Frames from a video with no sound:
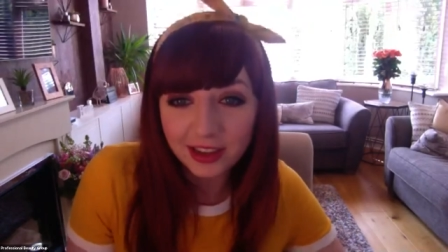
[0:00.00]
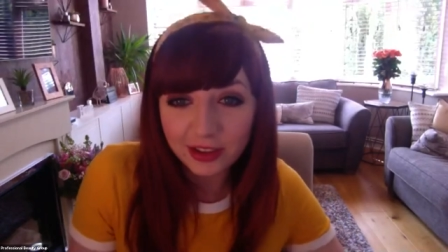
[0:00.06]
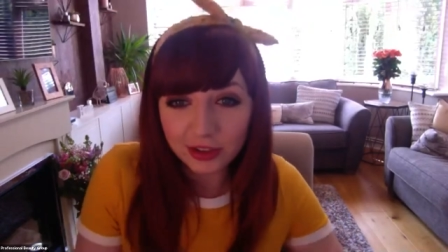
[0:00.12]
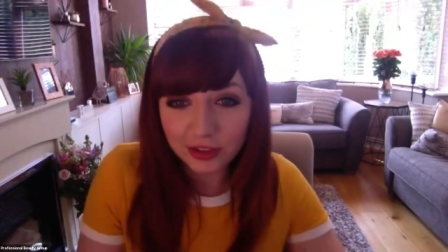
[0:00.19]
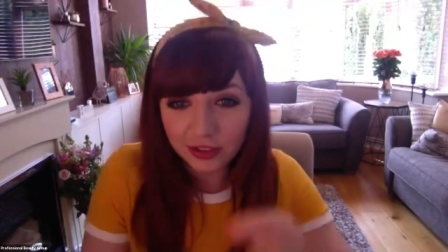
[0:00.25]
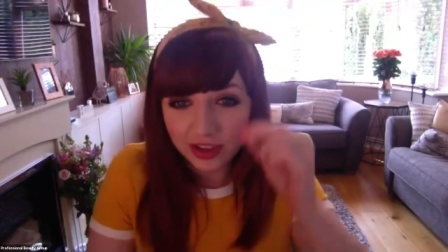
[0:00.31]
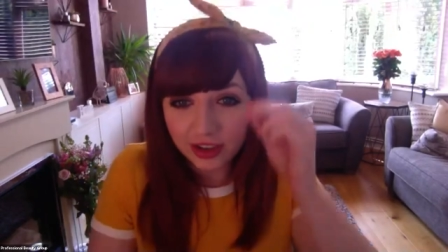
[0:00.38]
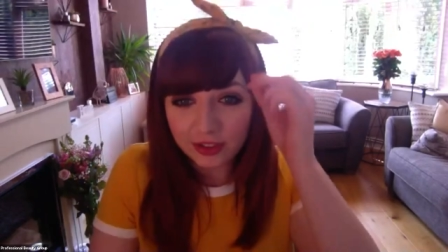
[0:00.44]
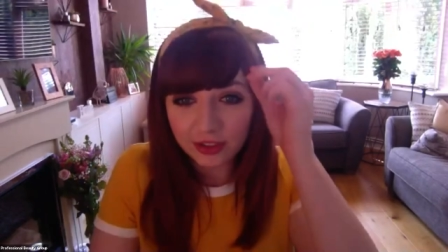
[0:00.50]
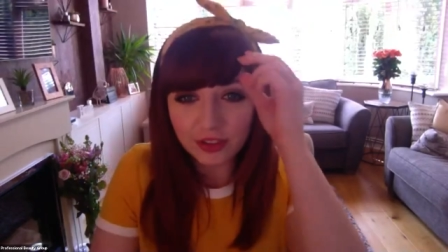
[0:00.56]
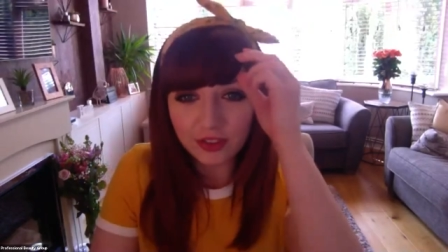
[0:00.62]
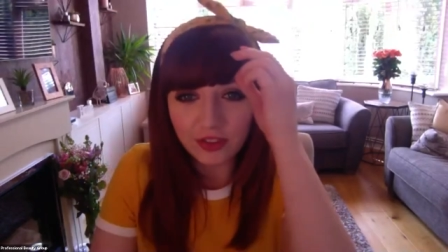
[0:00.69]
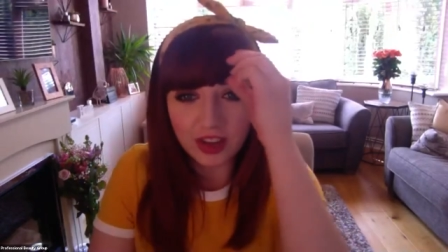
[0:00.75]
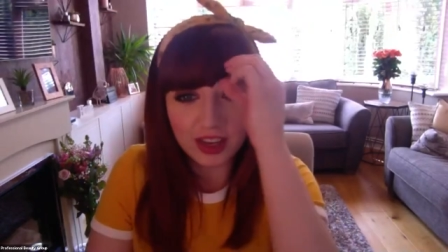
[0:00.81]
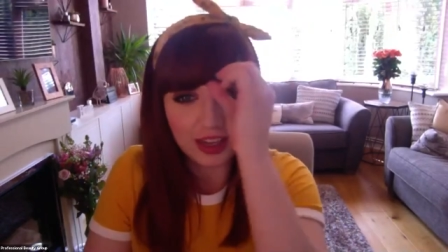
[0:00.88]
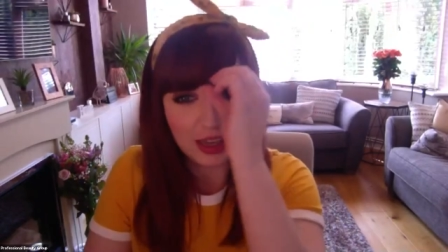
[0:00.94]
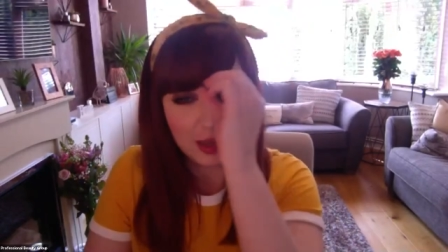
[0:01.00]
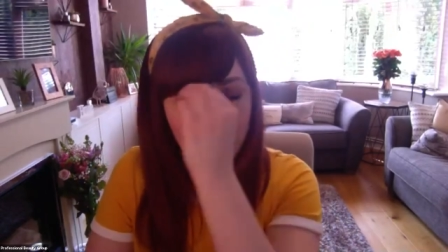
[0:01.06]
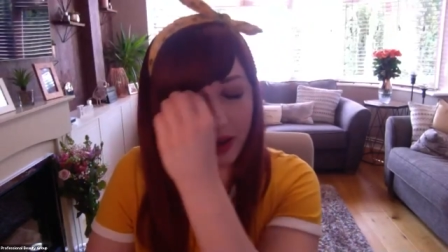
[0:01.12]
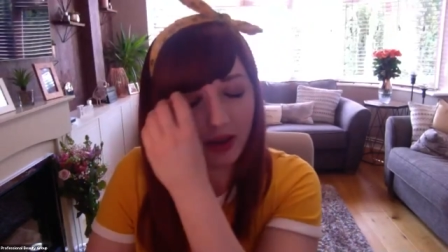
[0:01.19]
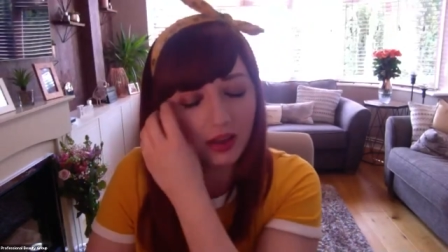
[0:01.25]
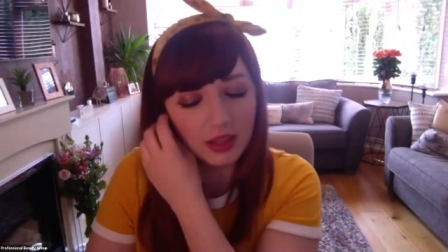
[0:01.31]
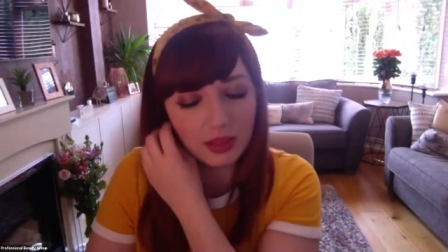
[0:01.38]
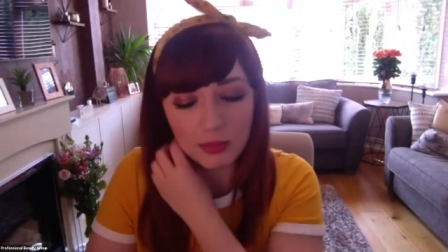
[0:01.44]
industry are just thinking
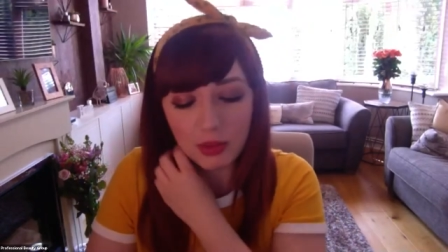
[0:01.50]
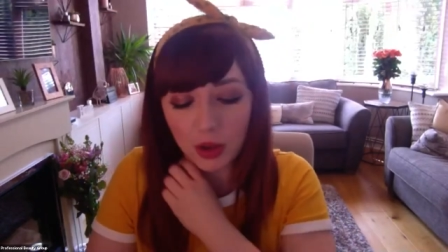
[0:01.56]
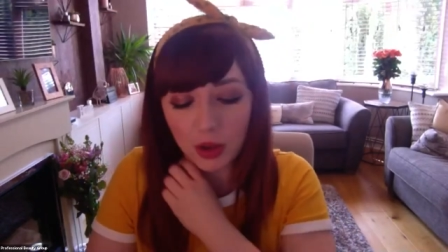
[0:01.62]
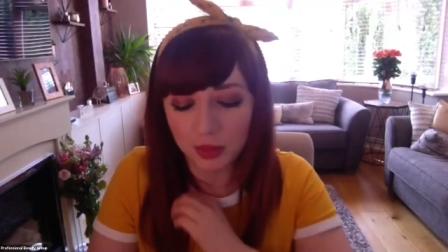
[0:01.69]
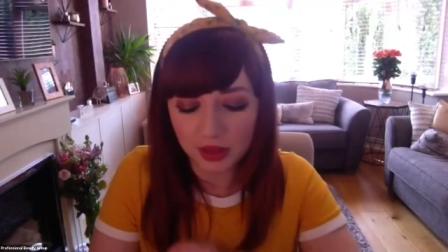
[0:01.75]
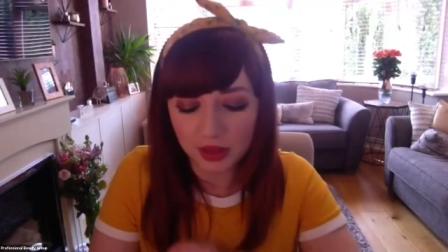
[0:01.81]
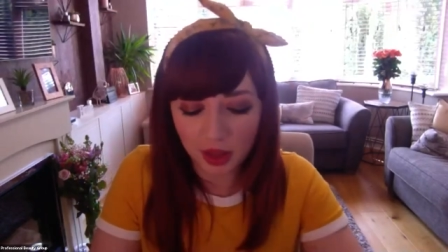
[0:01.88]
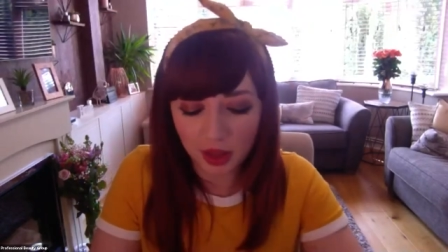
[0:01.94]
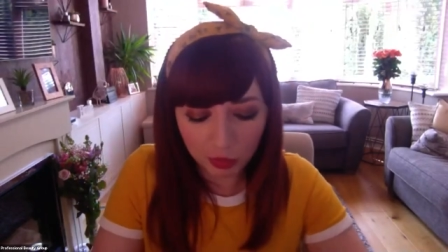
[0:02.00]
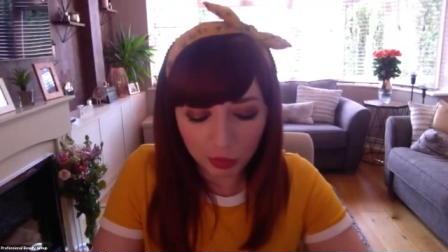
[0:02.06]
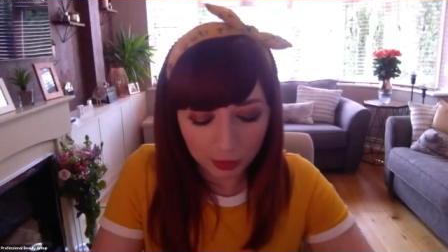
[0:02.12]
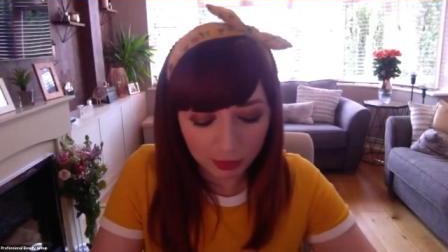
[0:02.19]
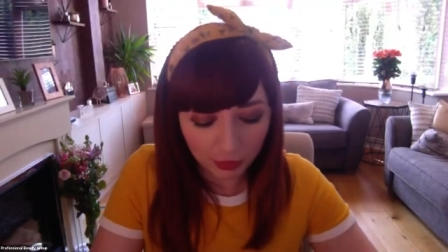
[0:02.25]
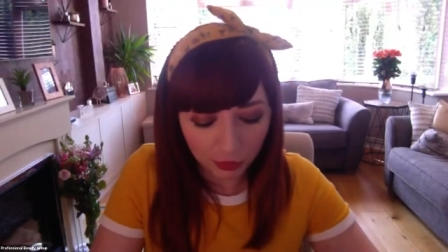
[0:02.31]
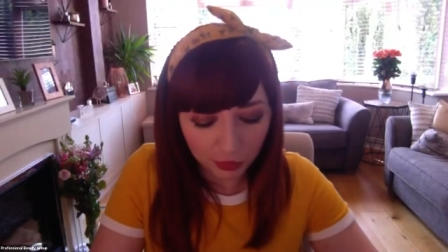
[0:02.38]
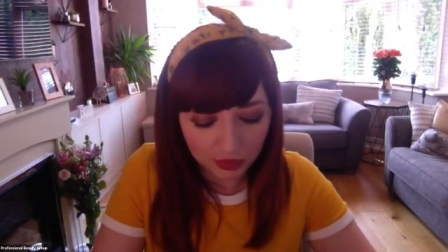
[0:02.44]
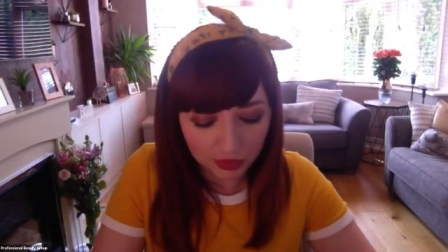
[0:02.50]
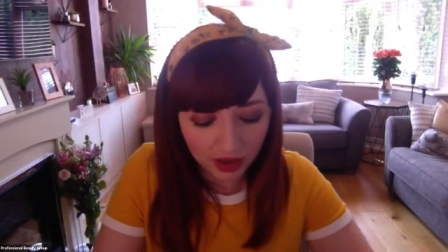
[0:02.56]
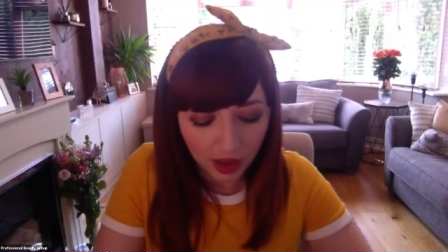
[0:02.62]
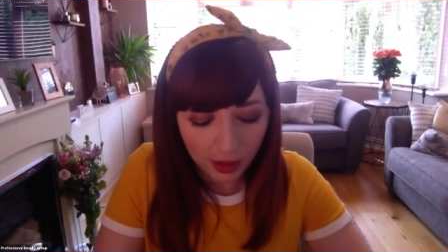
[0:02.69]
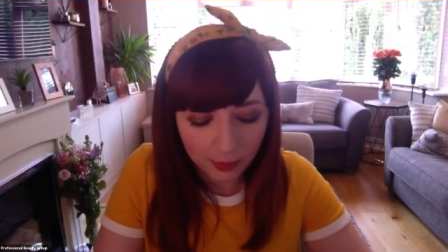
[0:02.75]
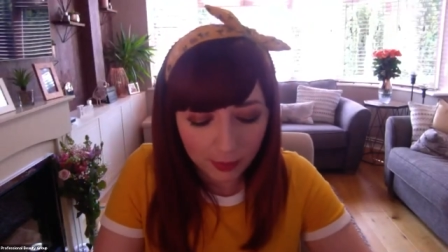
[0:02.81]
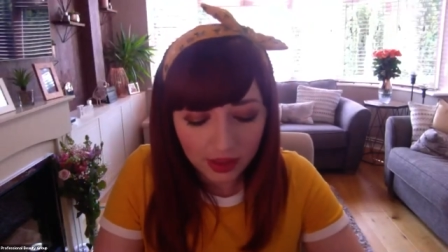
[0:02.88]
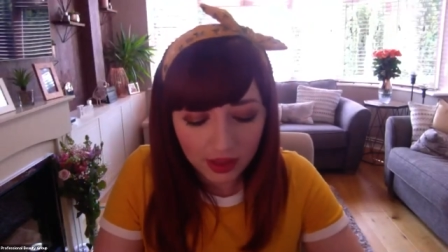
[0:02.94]
about at the moment that were brought
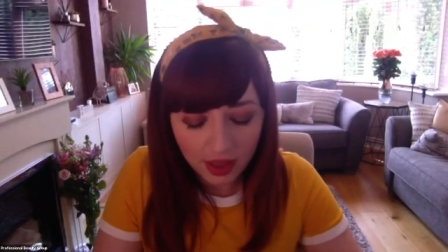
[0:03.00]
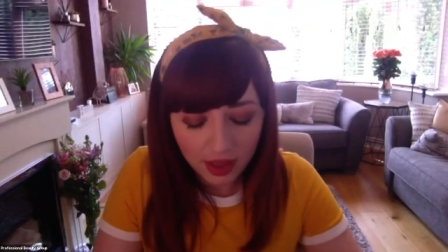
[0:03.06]
up.